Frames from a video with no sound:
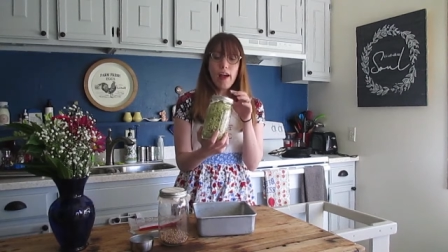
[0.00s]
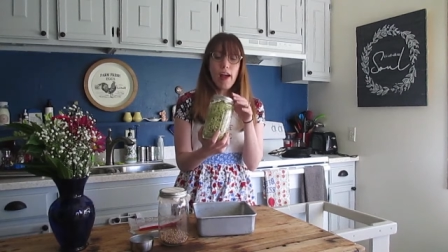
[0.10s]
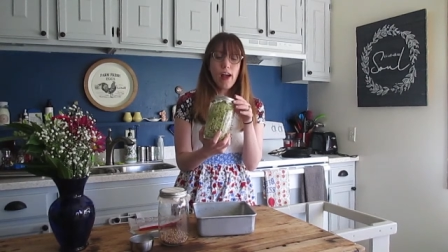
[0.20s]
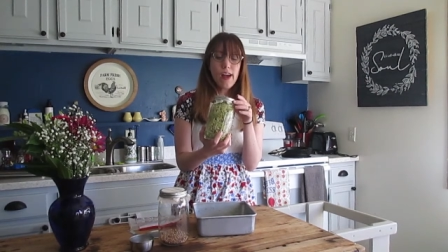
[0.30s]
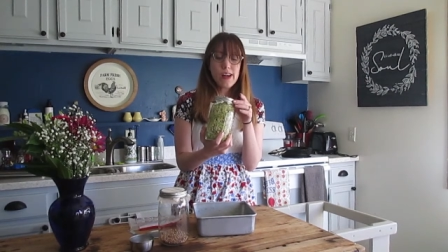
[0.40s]

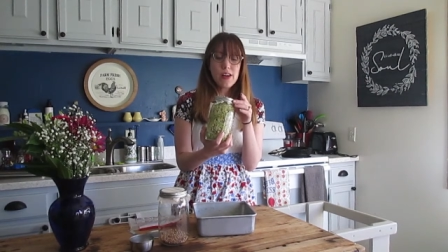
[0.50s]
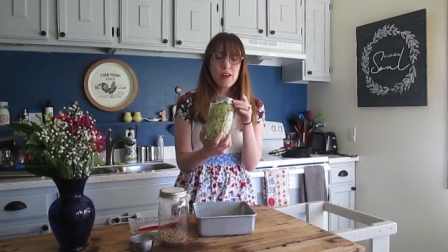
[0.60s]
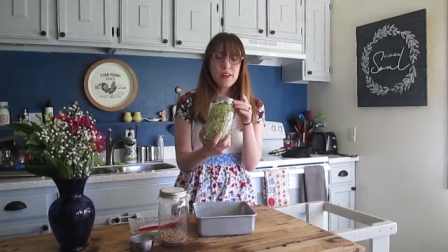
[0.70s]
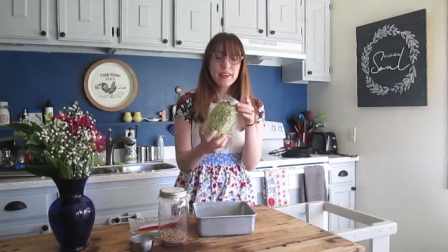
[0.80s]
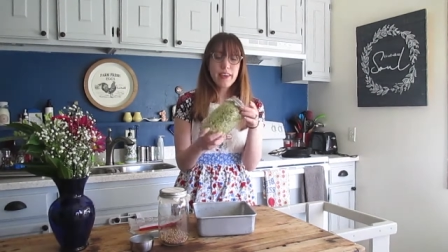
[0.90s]

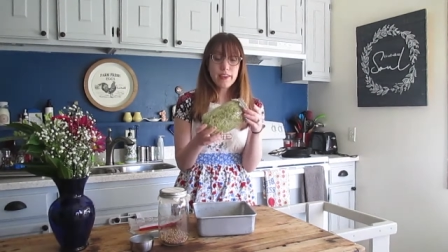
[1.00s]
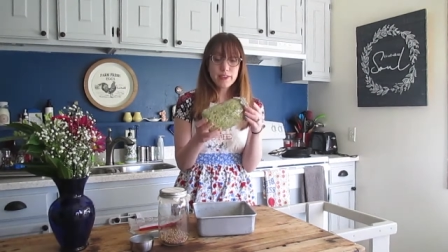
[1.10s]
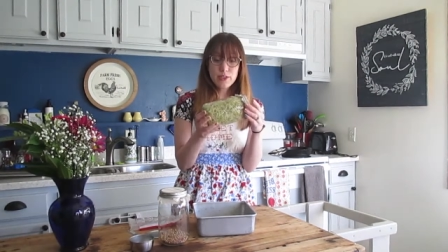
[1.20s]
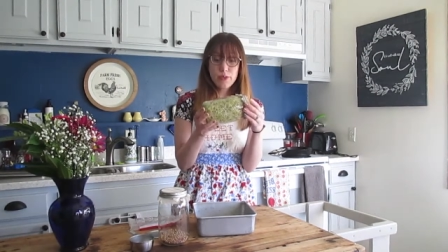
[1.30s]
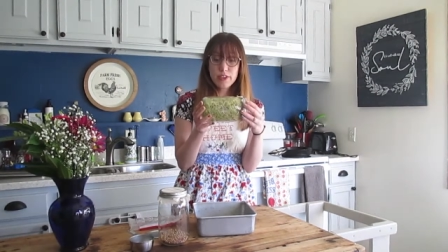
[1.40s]
Yeah,
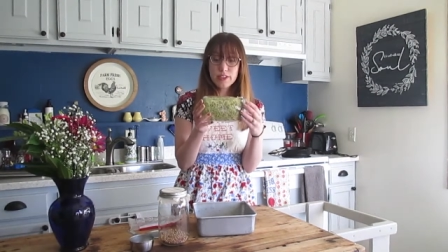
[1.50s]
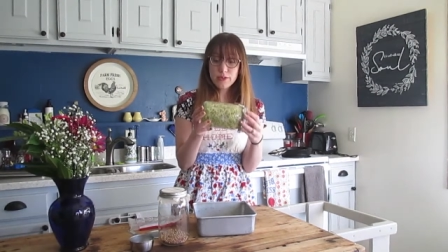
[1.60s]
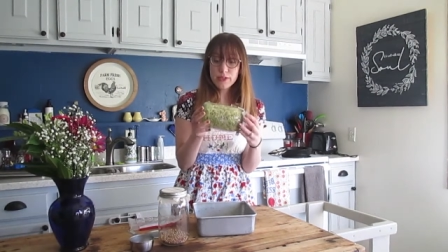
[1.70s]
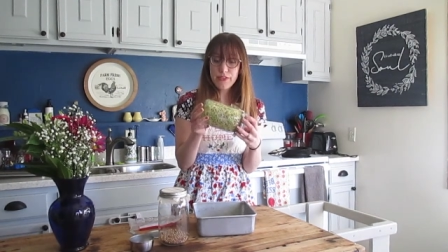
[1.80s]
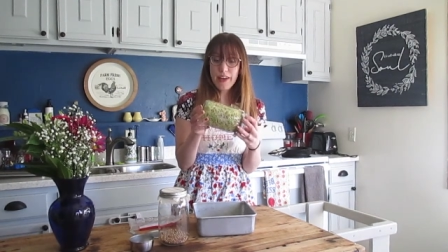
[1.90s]
so this
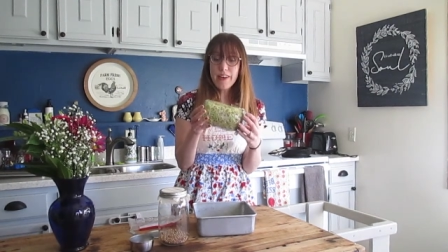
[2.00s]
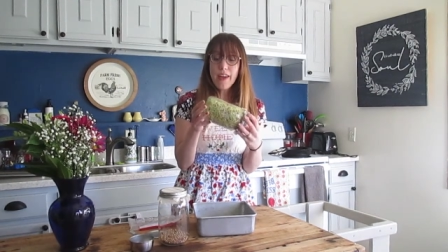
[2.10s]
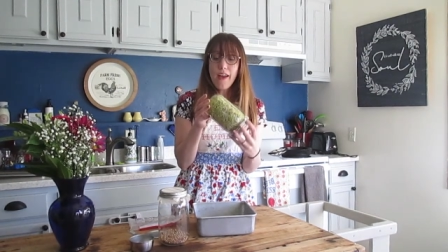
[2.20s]
was fun.